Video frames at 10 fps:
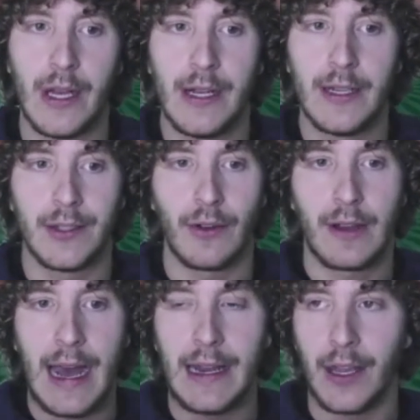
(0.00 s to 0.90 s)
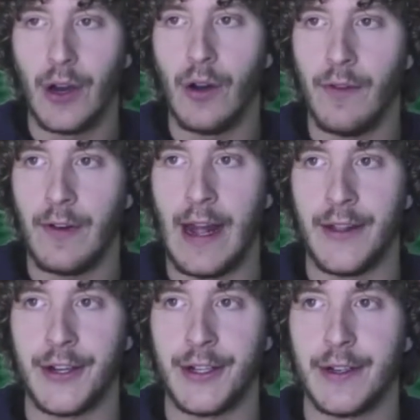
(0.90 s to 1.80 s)
So Calico,
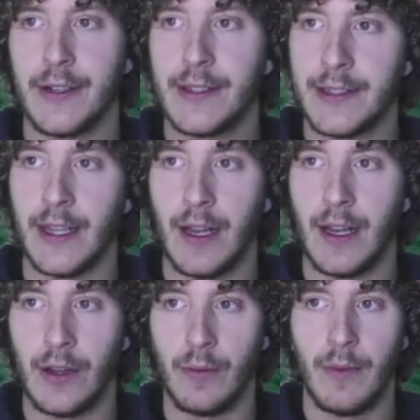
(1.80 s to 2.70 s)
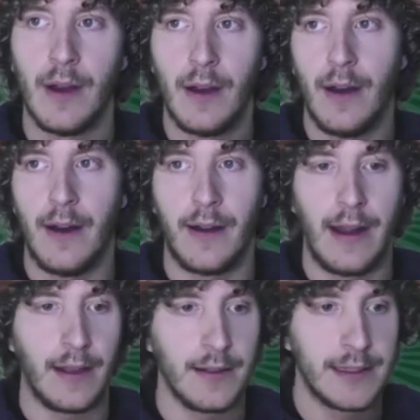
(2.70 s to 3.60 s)
Flanner, Cilium are
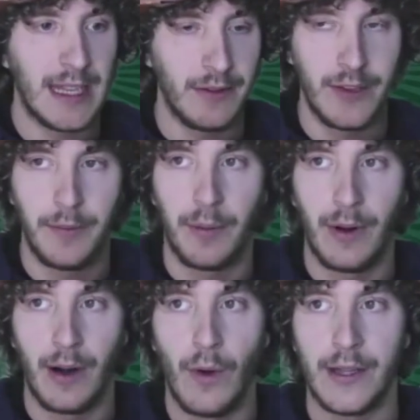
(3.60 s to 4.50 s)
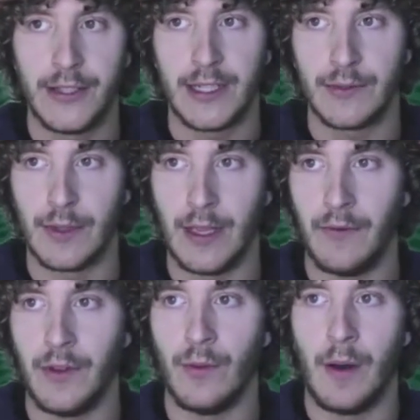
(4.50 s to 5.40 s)
like some of the popular ones, just to give
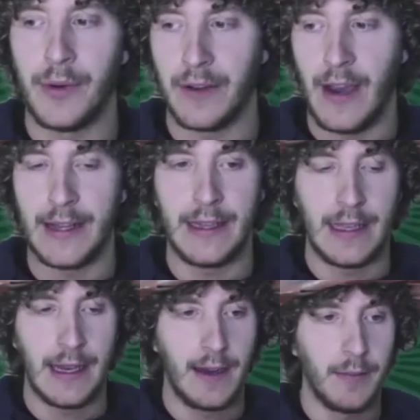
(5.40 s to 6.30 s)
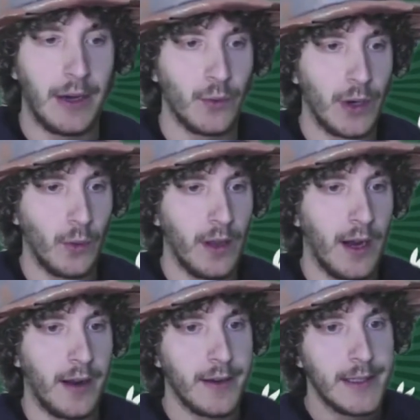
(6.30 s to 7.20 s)
you a brief idea about where we
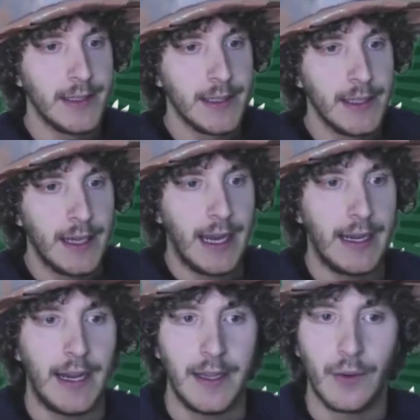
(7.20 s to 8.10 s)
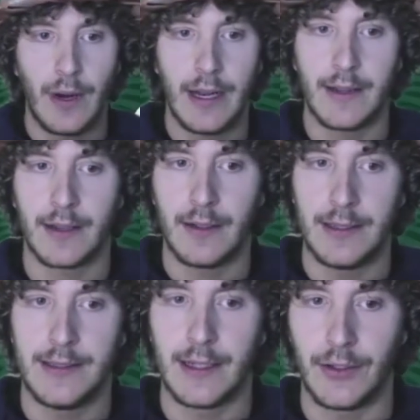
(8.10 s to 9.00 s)
are. And another one is
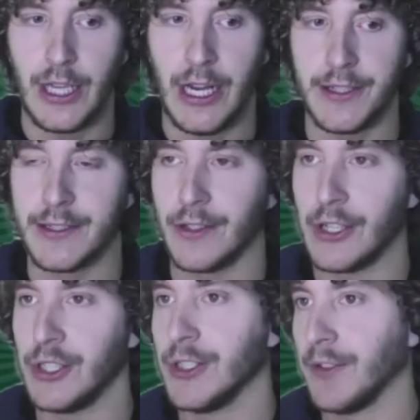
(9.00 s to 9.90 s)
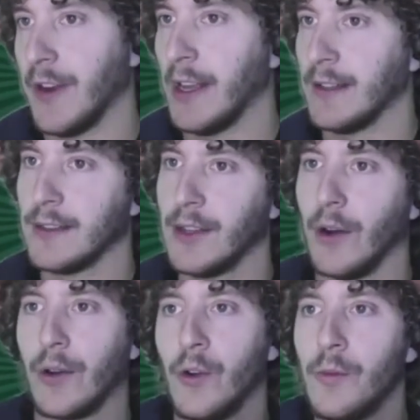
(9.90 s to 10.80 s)
the container storage interface.
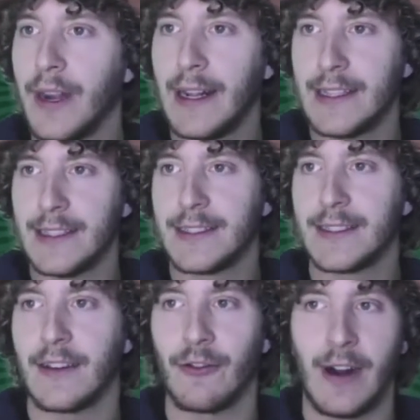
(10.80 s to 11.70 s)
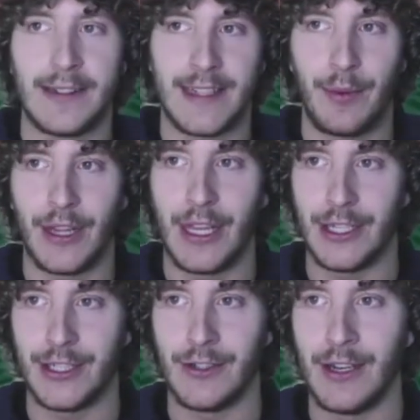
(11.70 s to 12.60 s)
So Kubernetes runs
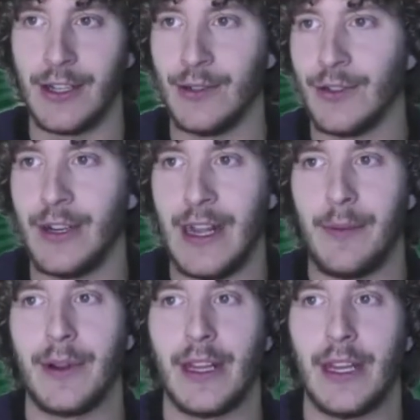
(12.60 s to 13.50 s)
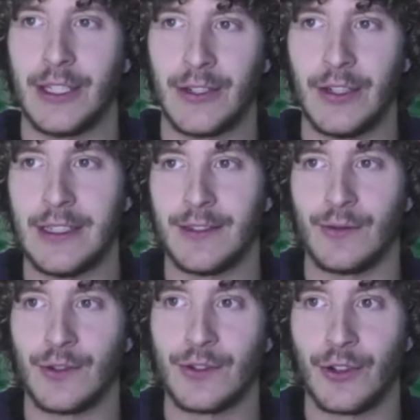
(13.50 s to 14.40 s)
application, and usually application needs
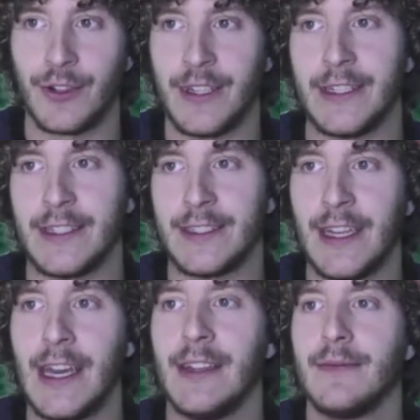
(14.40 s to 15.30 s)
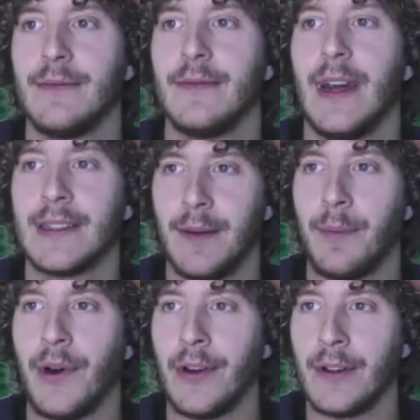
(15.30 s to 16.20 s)
to store their state at some
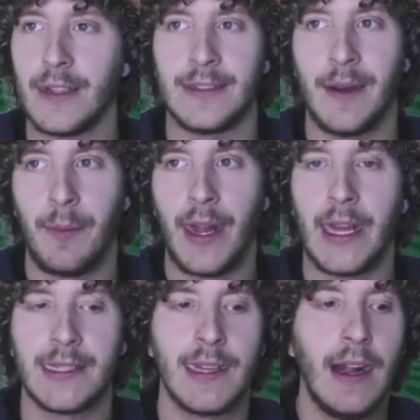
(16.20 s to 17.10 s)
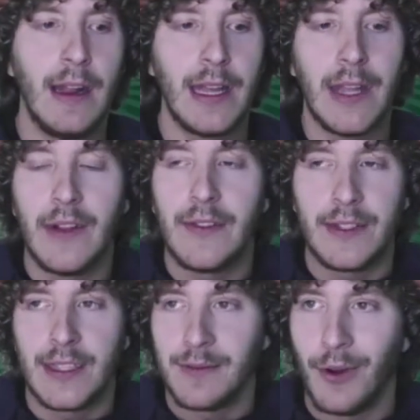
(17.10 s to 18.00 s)
point in some place, even if
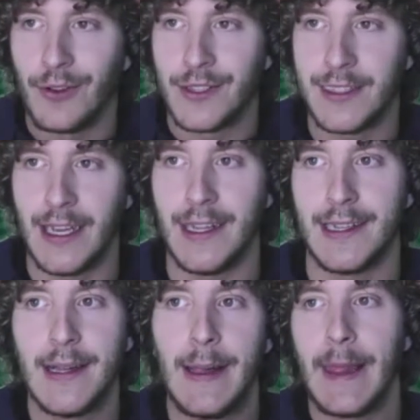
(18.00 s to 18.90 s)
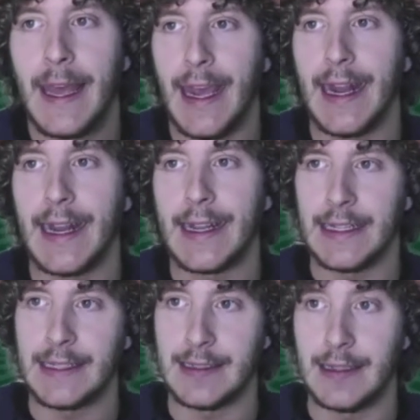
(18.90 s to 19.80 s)
it's a small state. And
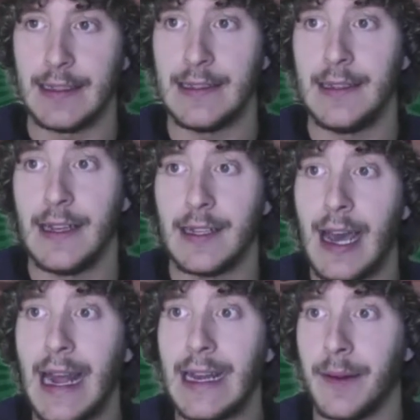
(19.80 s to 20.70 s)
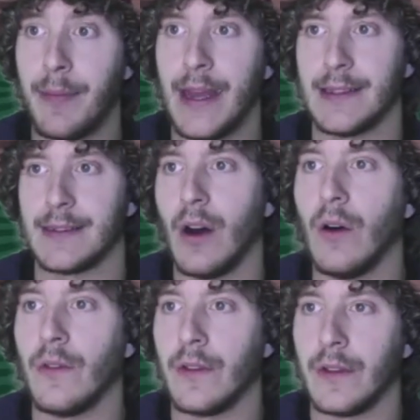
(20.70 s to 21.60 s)
it highly depends
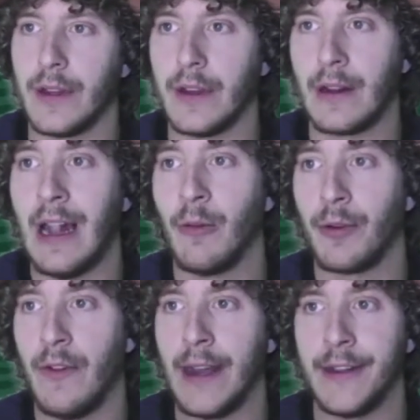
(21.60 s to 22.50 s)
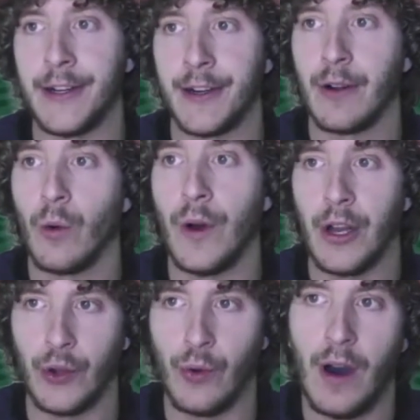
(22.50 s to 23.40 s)
on the cloud provider where
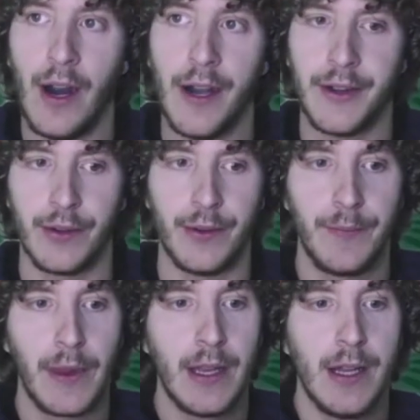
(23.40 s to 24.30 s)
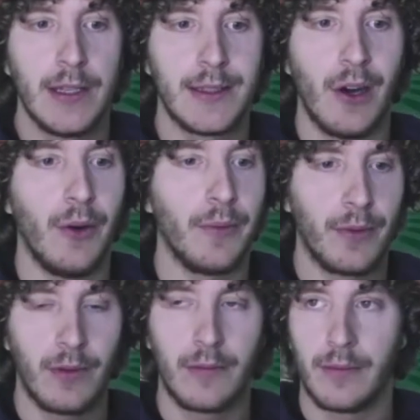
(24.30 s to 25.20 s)
you are to. So
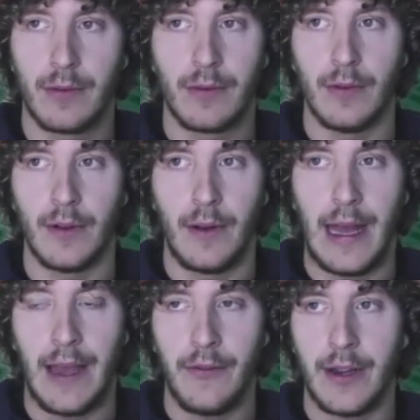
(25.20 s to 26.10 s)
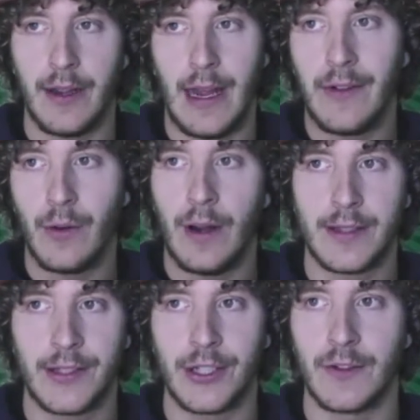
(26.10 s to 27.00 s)
everyone
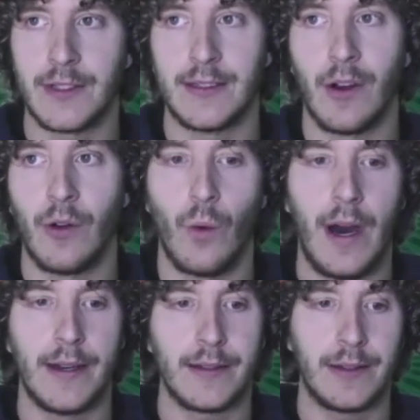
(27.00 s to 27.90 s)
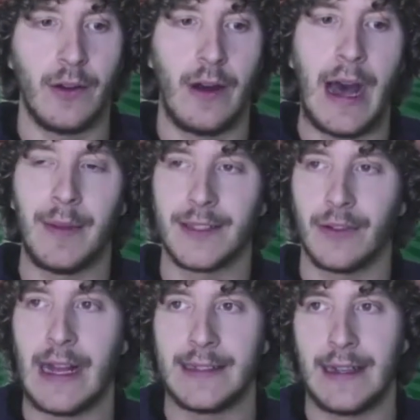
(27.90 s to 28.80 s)
serves its own one. So Amazon
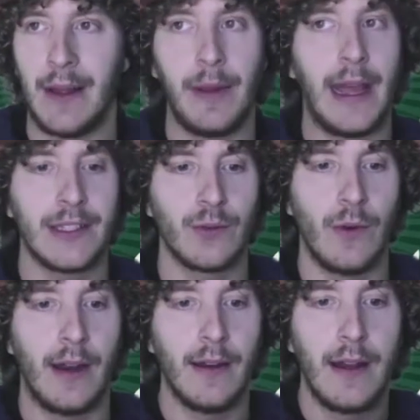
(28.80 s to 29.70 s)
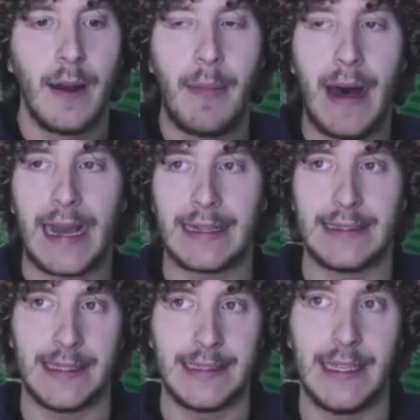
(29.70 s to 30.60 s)
has an ABS one, Packet has
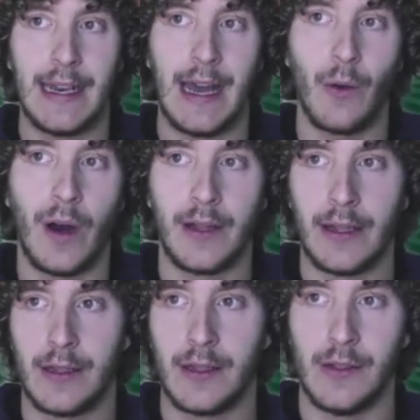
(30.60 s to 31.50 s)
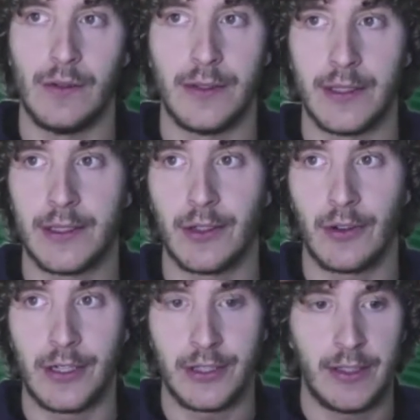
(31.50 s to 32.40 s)
a CNI one that use the
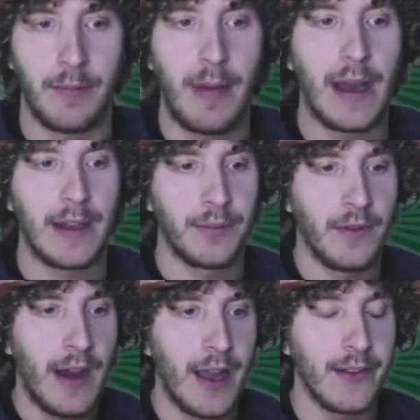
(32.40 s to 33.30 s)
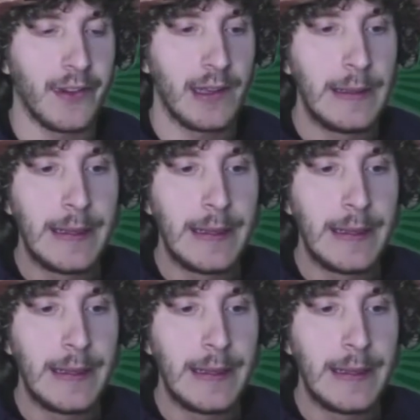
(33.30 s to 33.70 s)
storage that Packet provides.